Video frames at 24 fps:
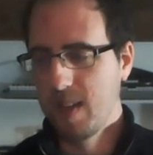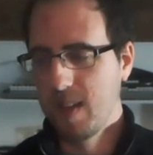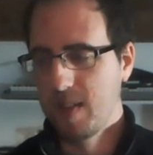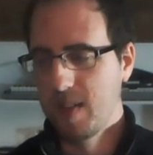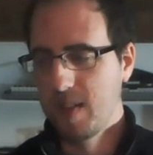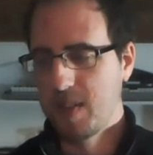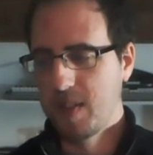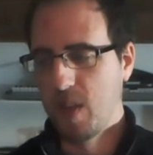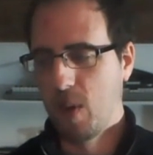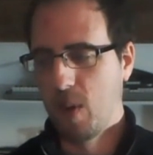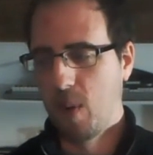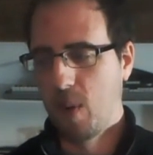
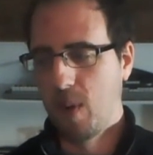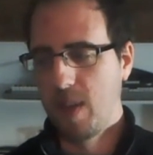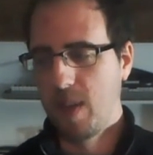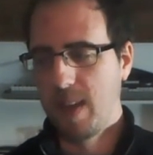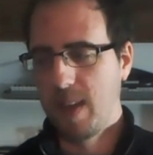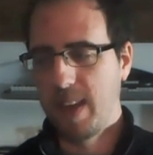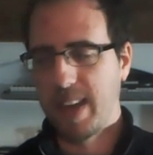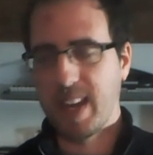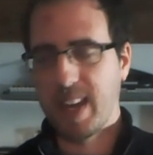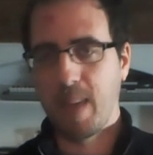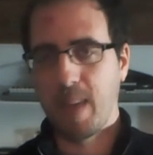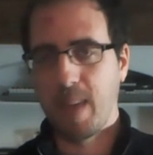So
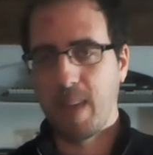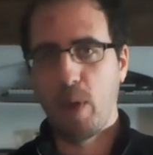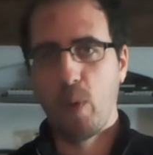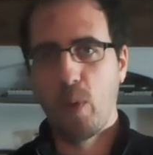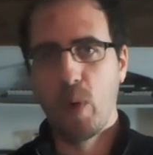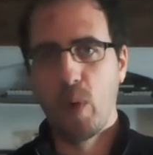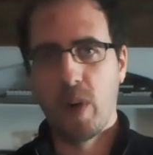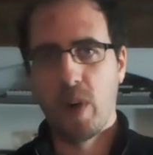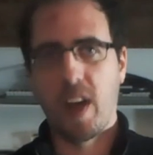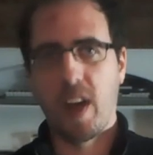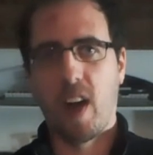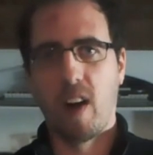it can be
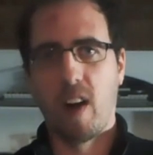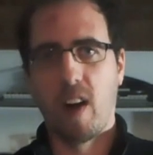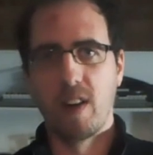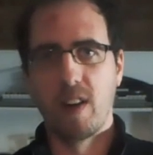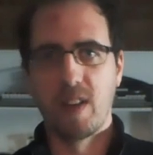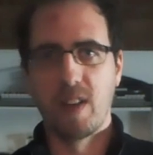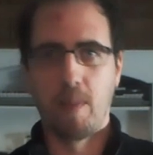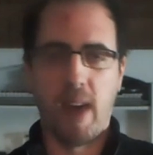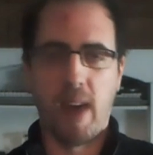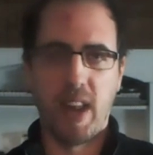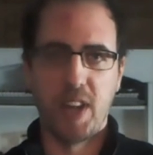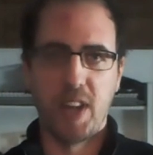really hard to
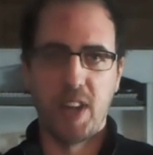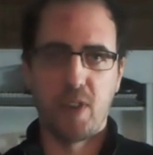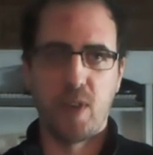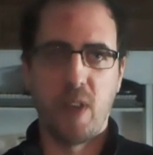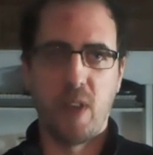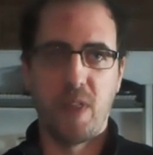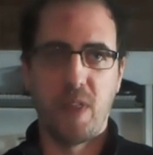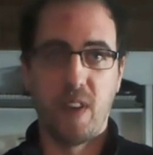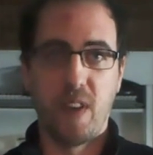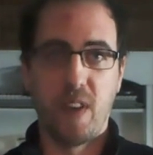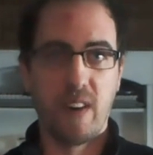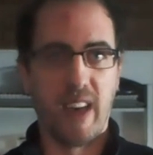
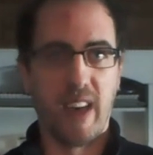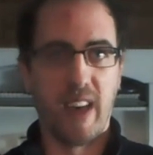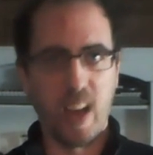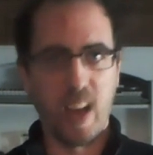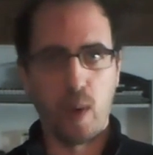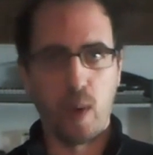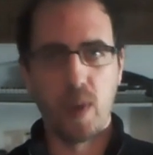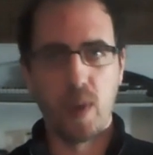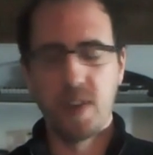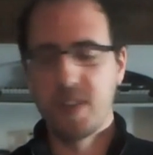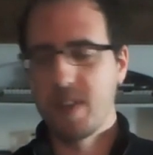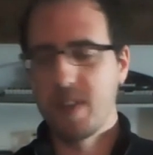penetrate the
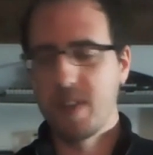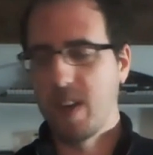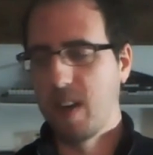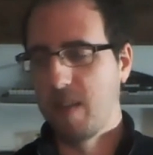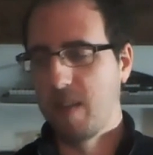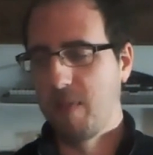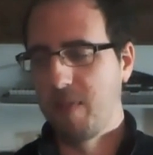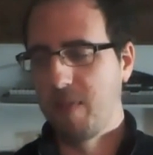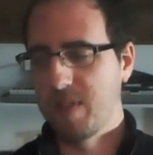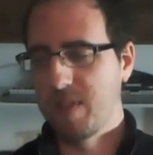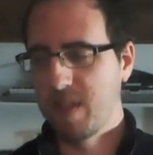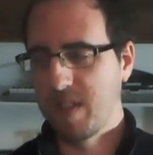language
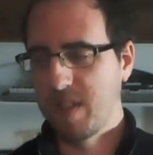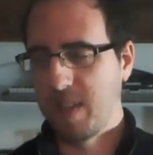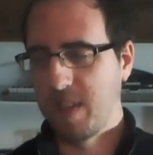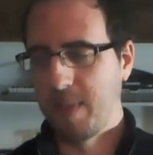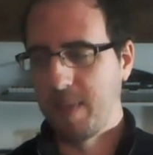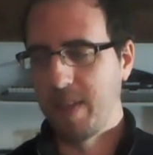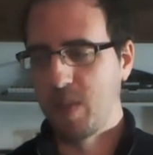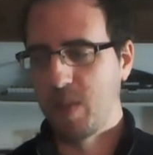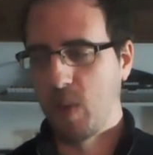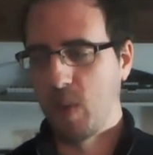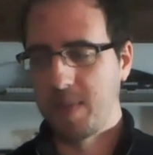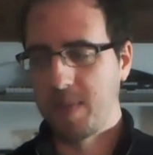of some of
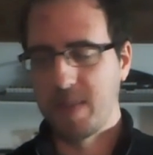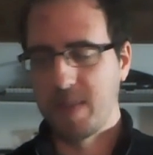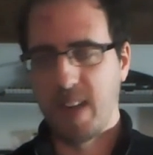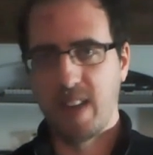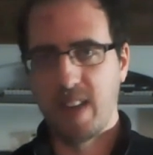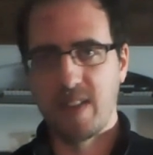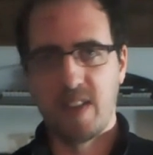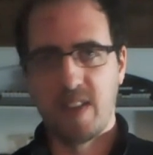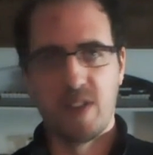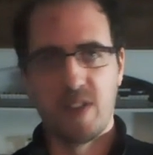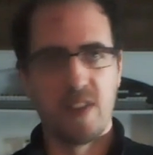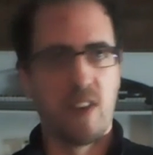these
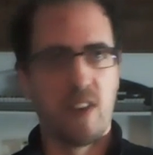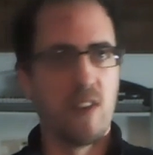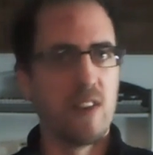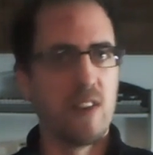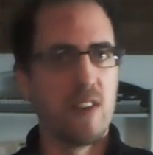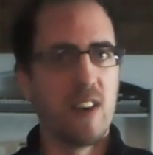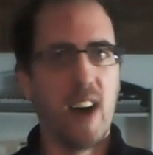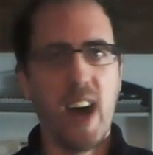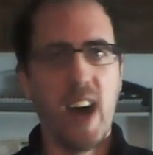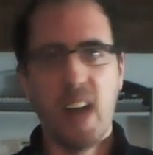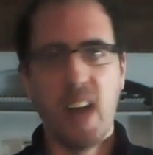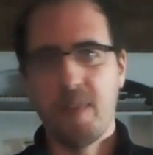websites. There's a
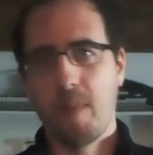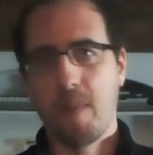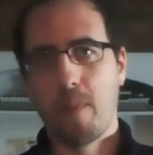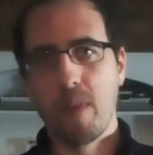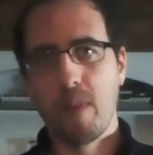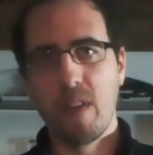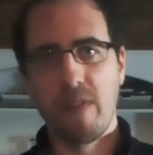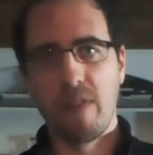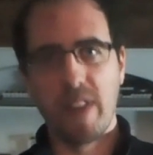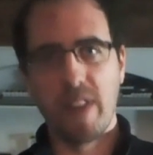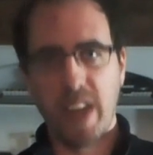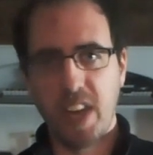lot of
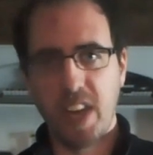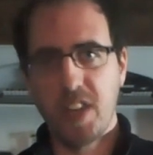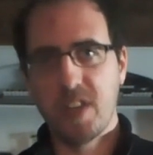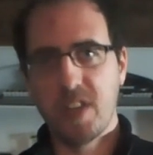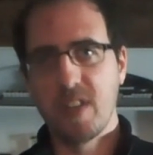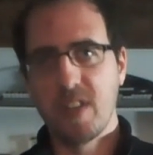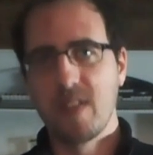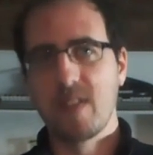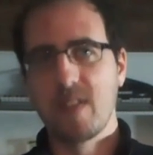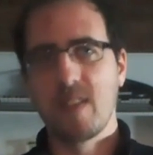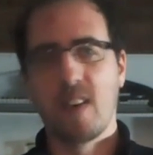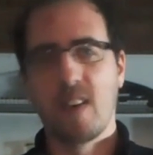
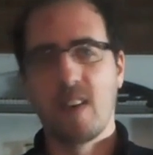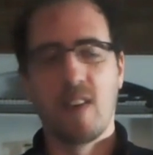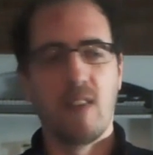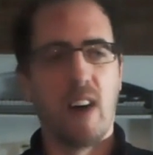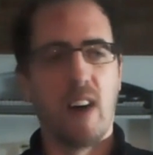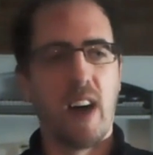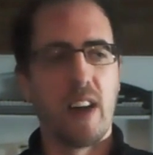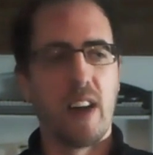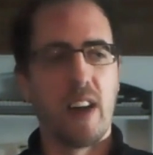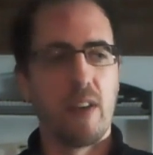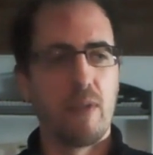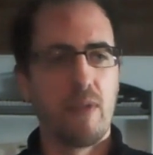abbreviations, a
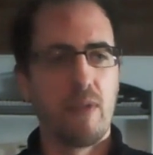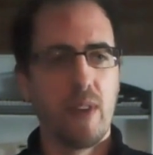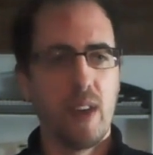lot of